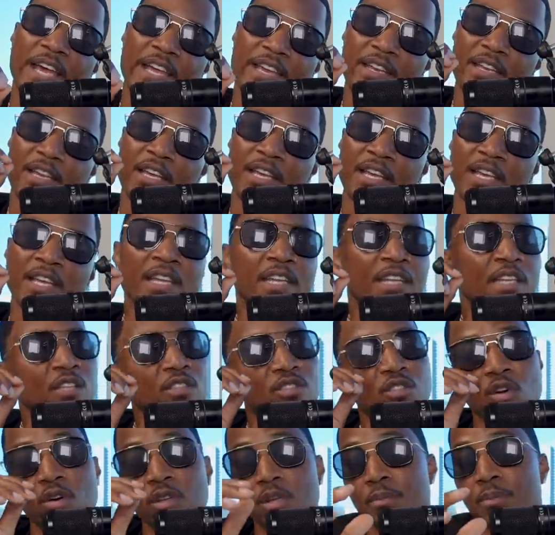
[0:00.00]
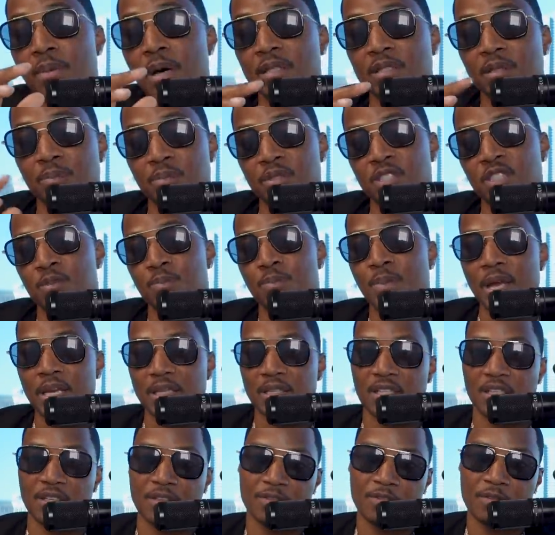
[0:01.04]
And, and it's all about the
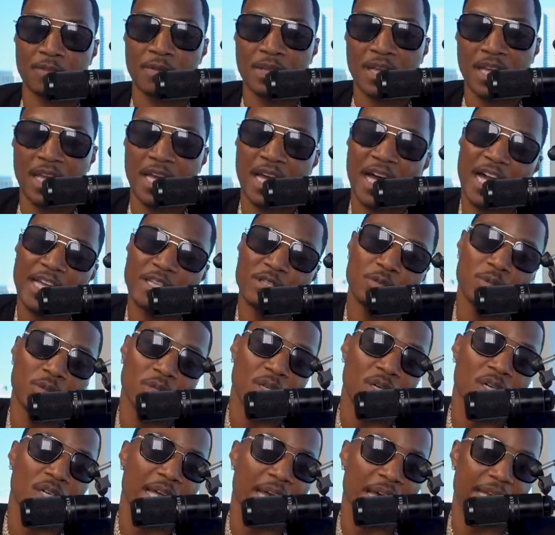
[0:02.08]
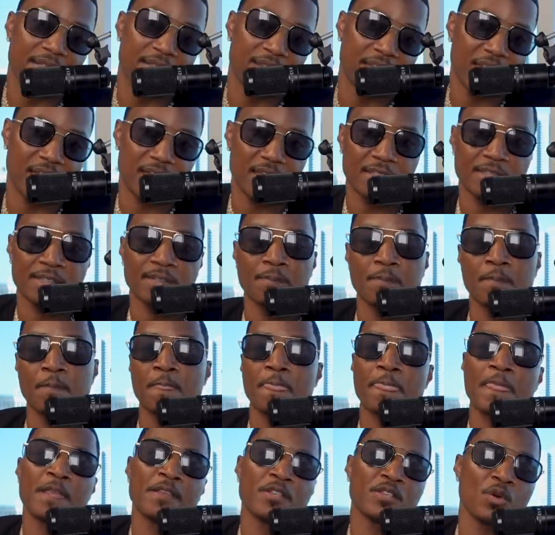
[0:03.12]
perspective and how you look at things.
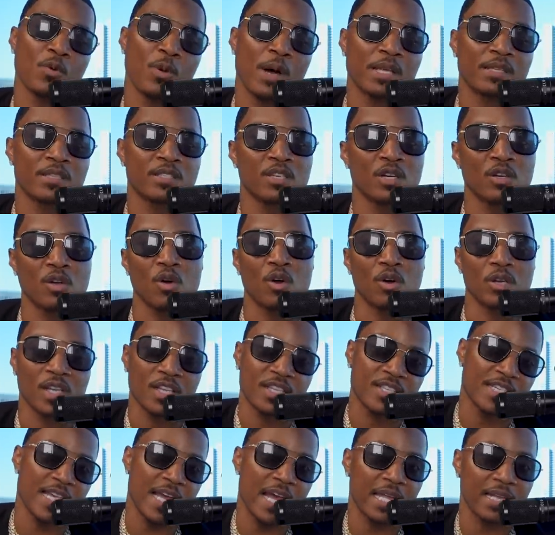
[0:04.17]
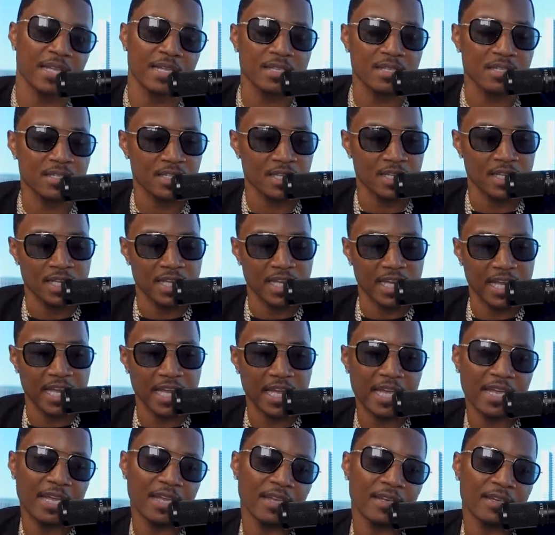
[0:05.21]
So I took on the challenge
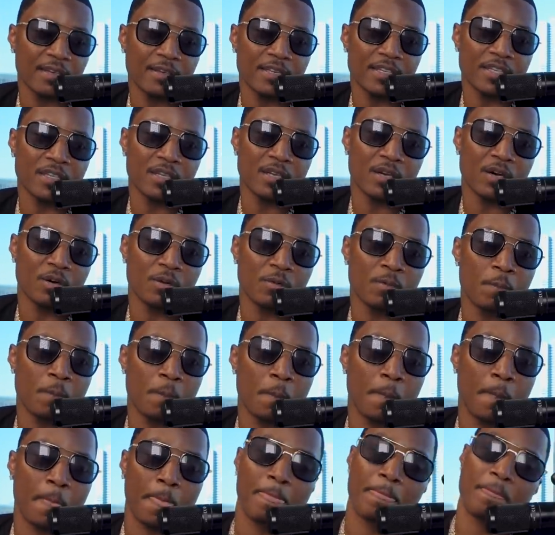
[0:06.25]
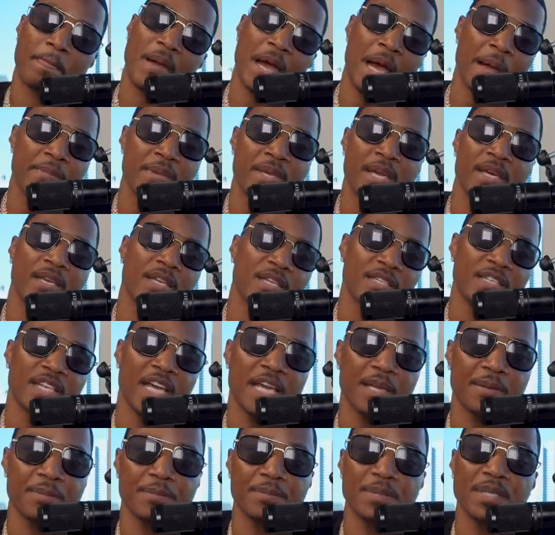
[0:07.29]
and, you know, I'm here
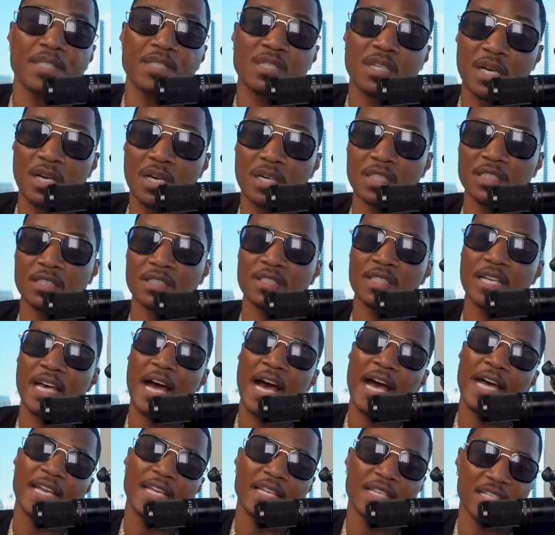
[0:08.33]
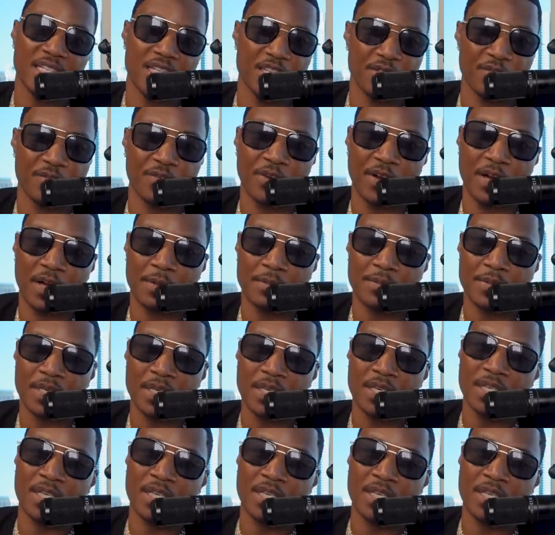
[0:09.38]
today because I didn't give up.